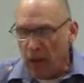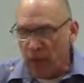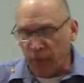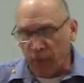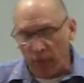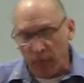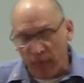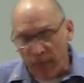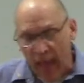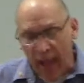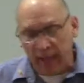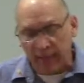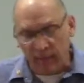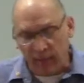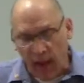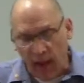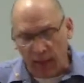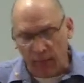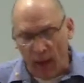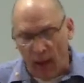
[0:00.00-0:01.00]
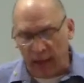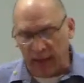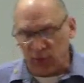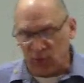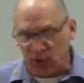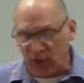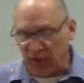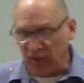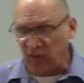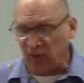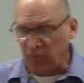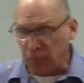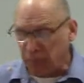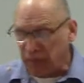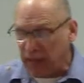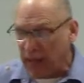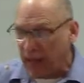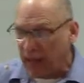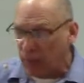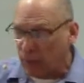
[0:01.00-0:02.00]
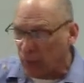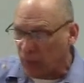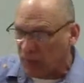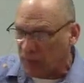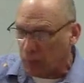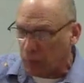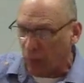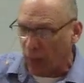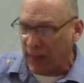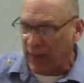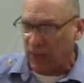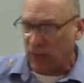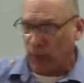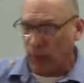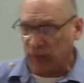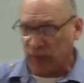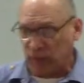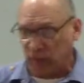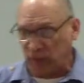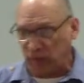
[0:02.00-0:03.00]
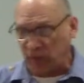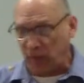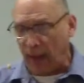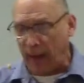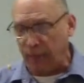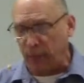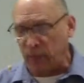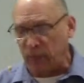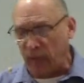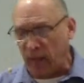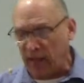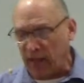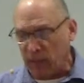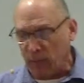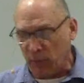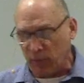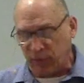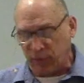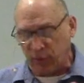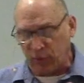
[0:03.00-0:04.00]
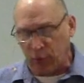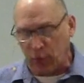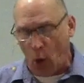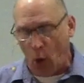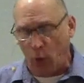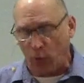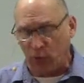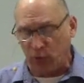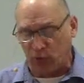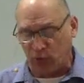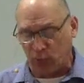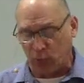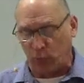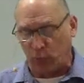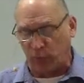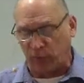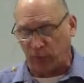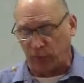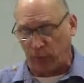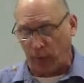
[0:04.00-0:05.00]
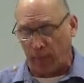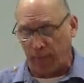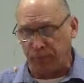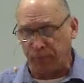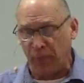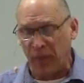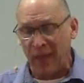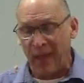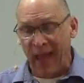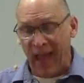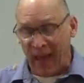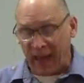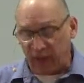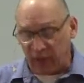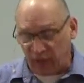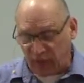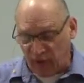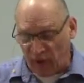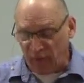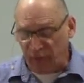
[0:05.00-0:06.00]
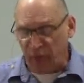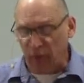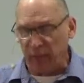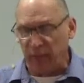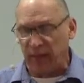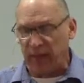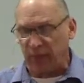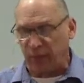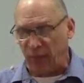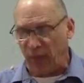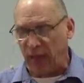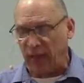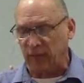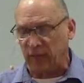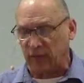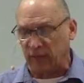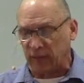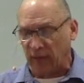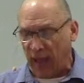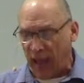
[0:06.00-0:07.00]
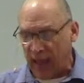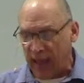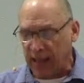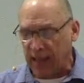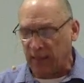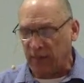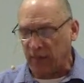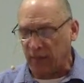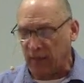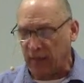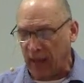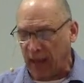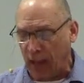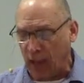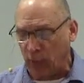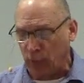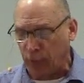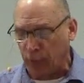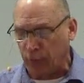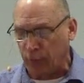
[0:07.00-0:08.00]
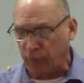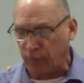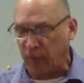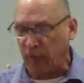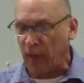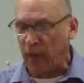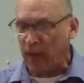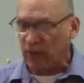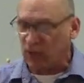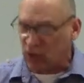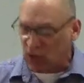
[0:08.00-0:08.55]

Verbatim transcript: From that time on, Jesus began to explain to his disciples that he must go to Jerusalem and suffer many things at the hands of the elders,